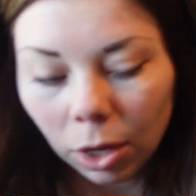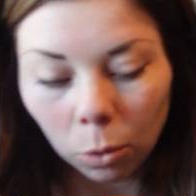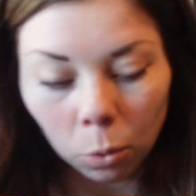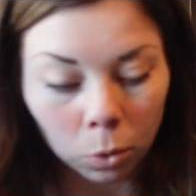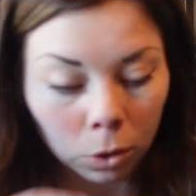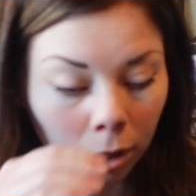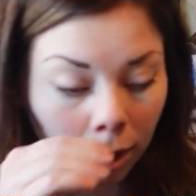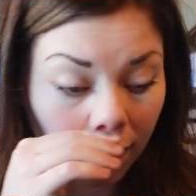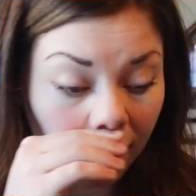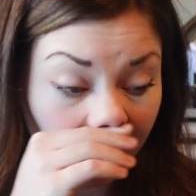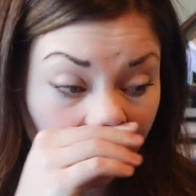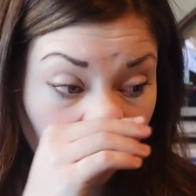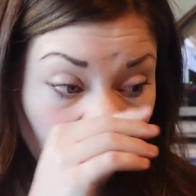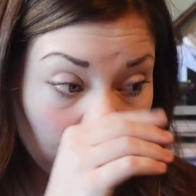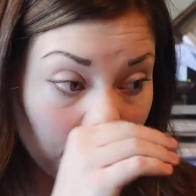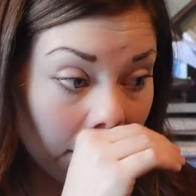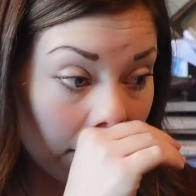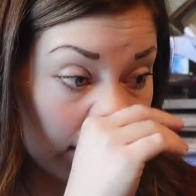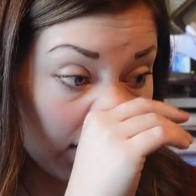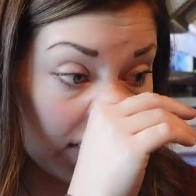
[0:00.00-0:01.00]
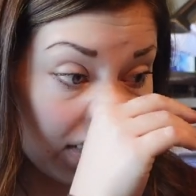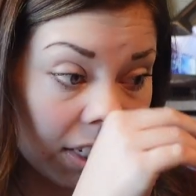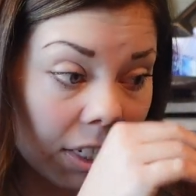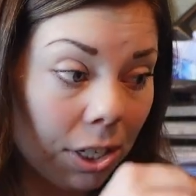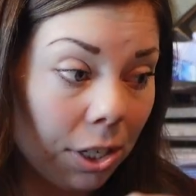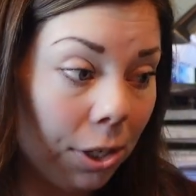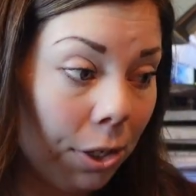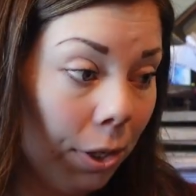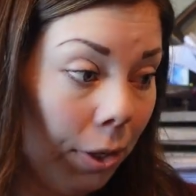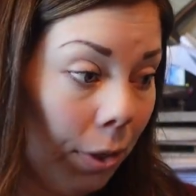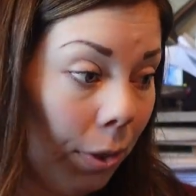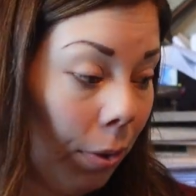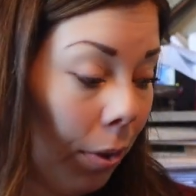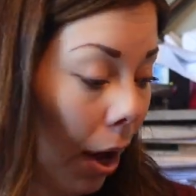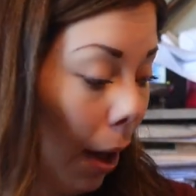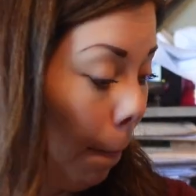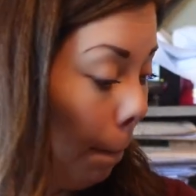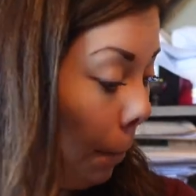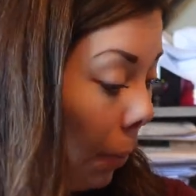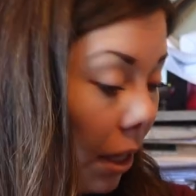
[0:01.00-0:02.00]
we're going to
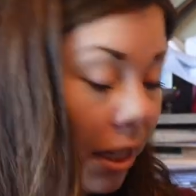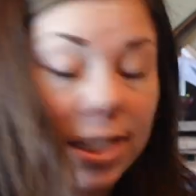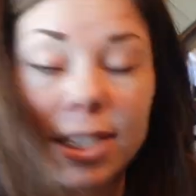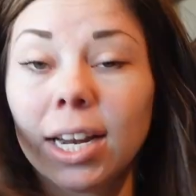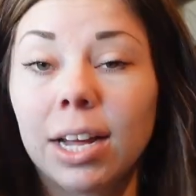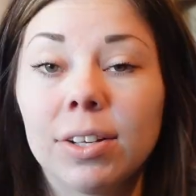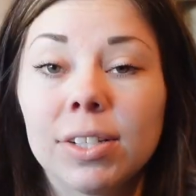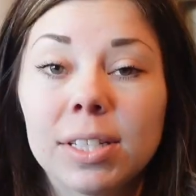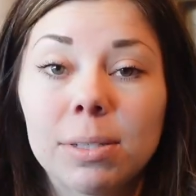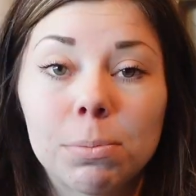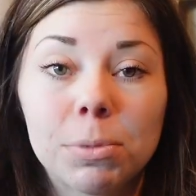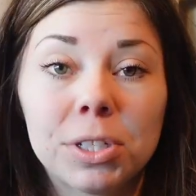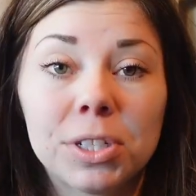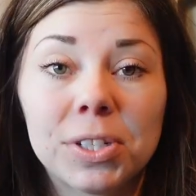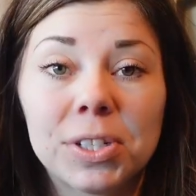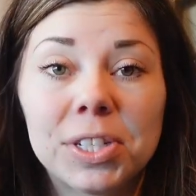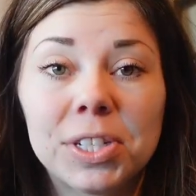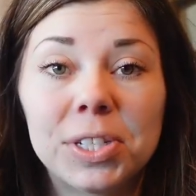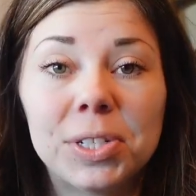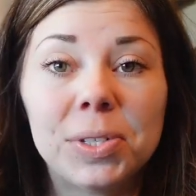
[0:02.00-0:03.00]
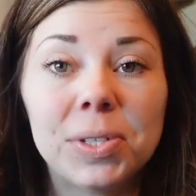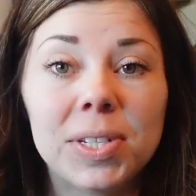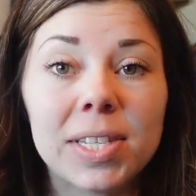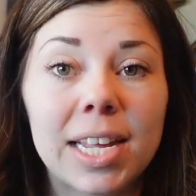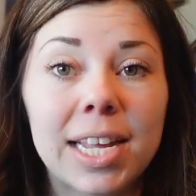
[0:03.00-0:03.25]
bust out some tutus